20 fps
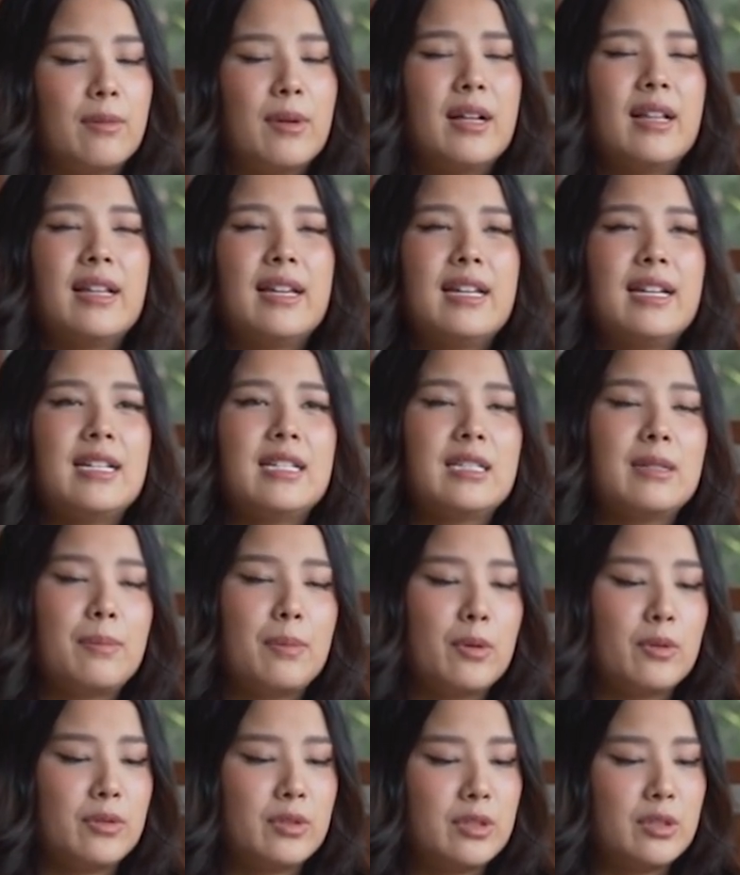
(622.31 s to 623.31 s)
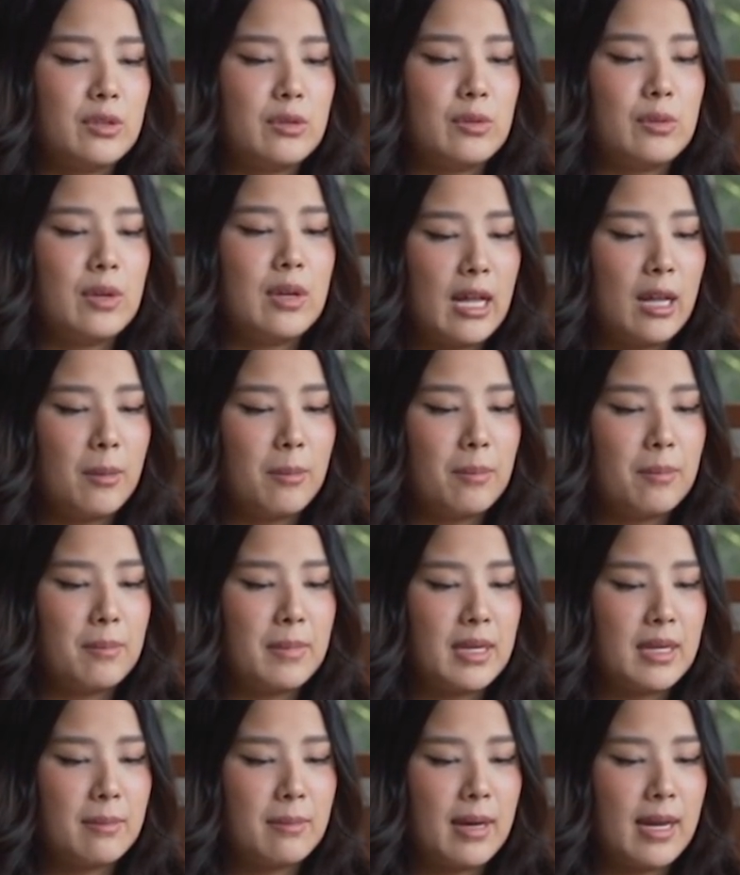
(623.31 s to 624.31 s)
Well, it is supposed to help
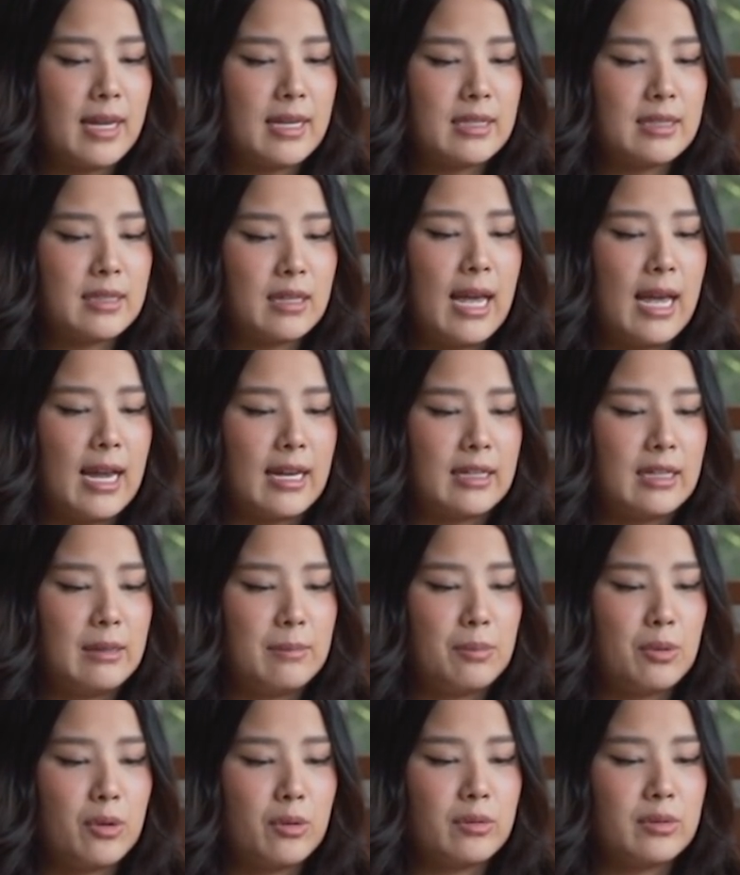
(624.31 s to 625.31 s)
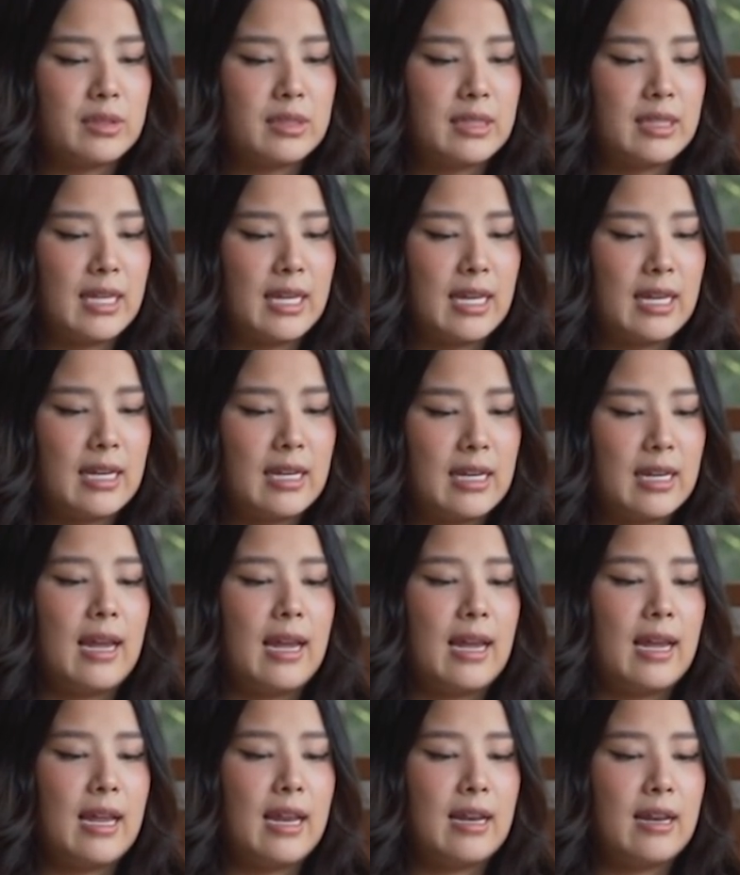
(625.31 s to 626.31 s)
minimize acne prone skin
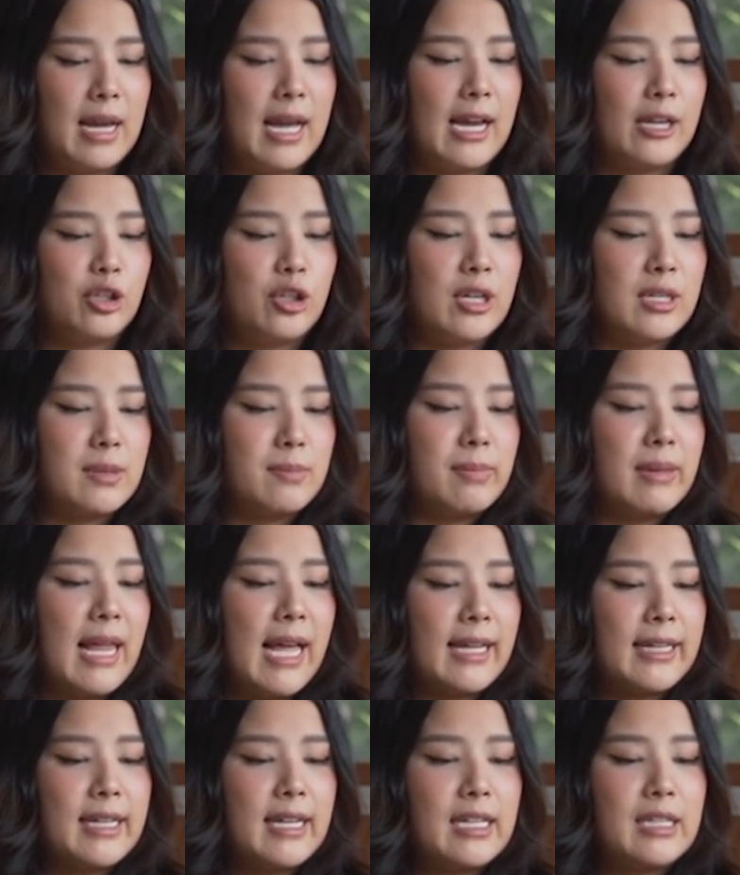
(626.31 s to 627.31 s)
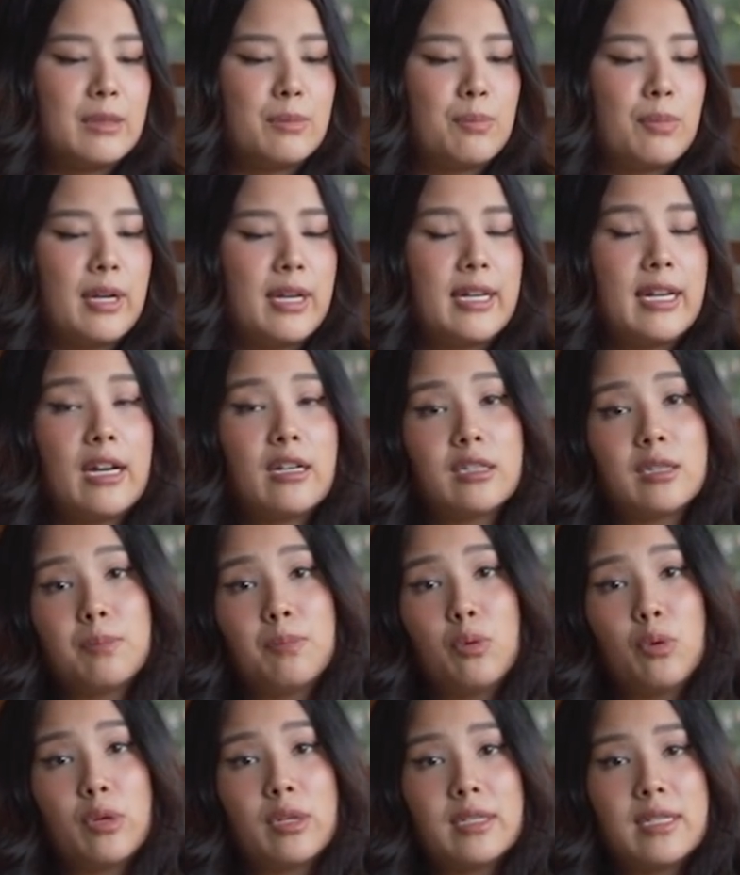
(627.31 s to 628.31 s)
and address blackheads, breakouts,
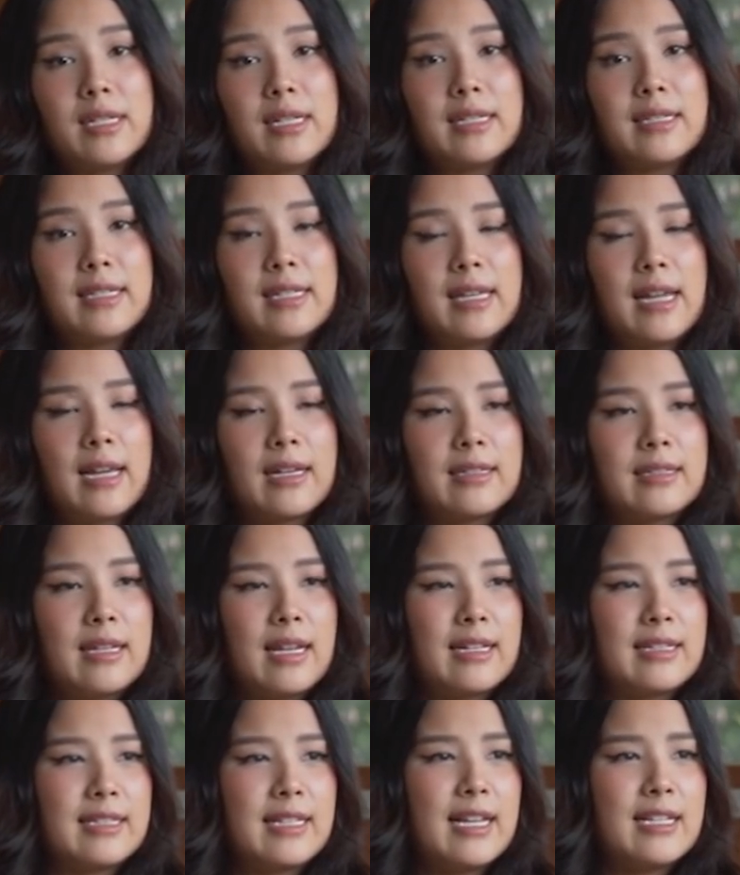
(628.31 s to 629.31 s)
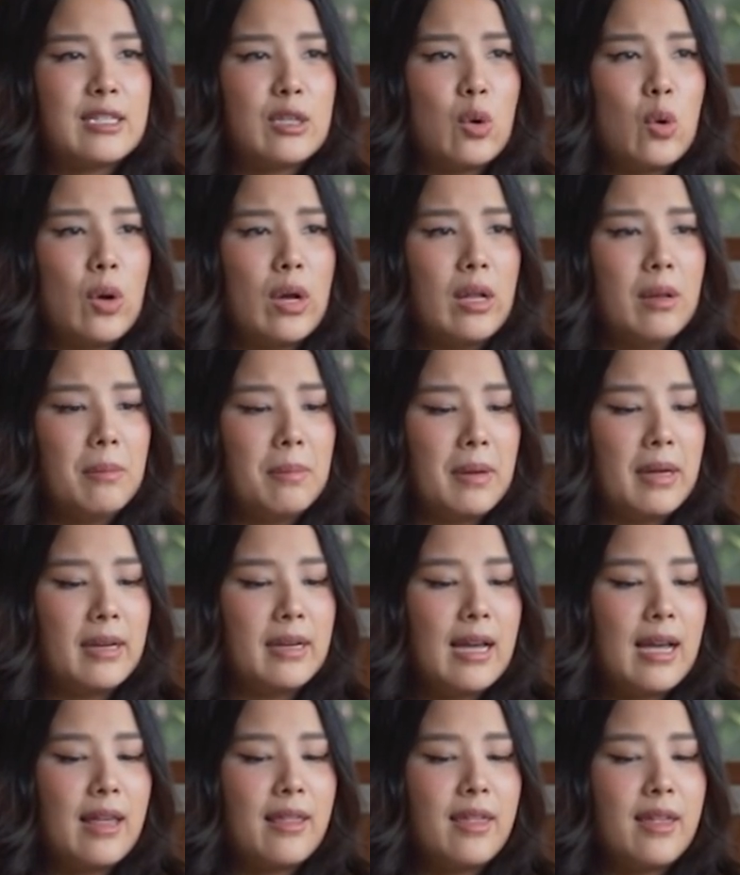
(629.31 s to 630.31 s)
pores, and excess oil,
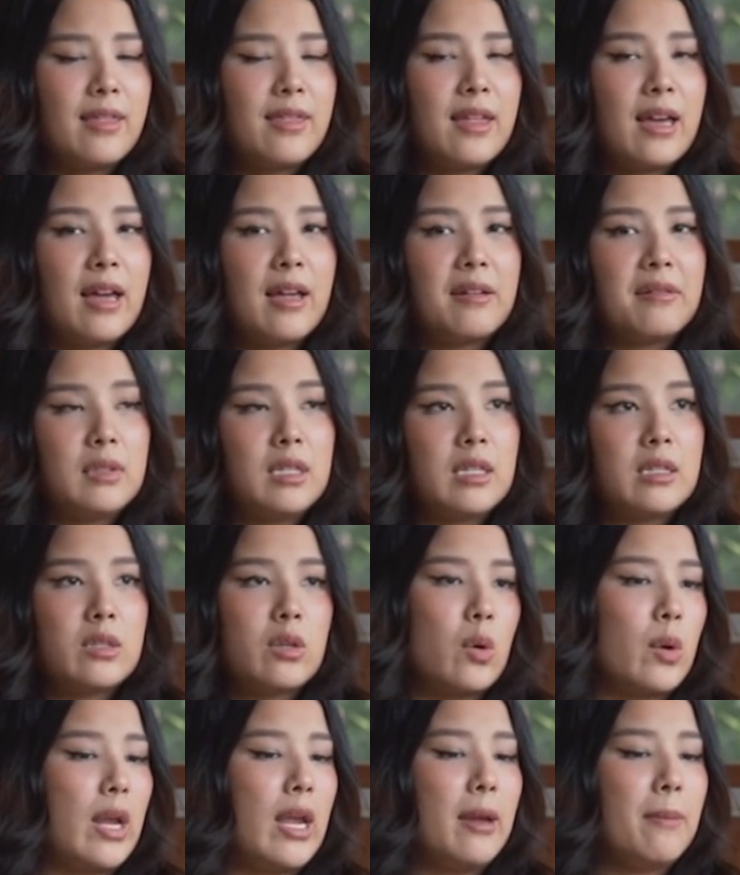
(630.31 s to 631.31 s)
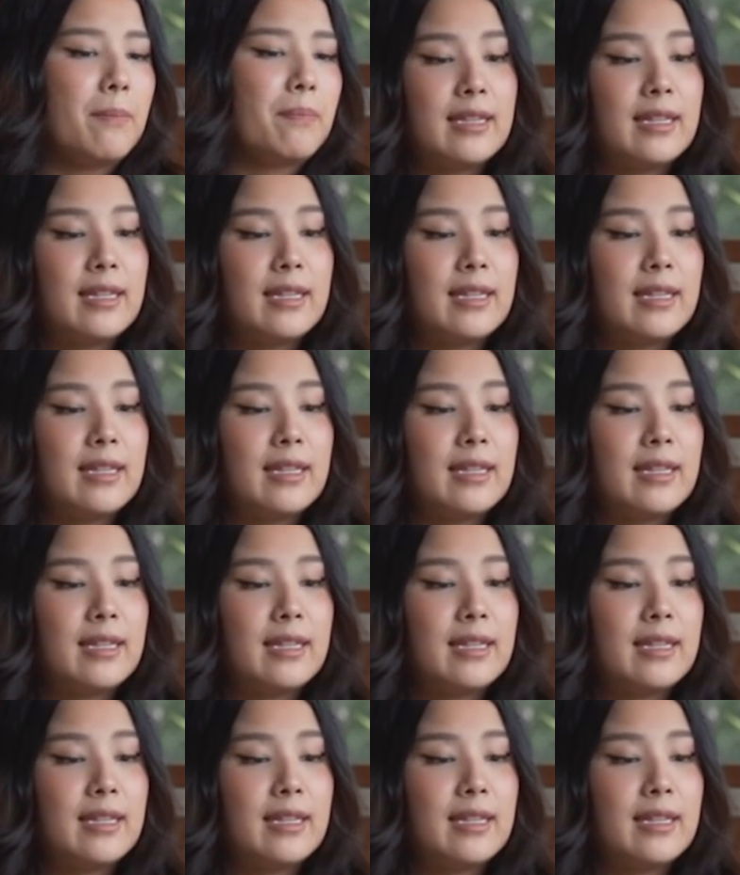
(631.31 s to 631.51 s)
but I think that it's okay.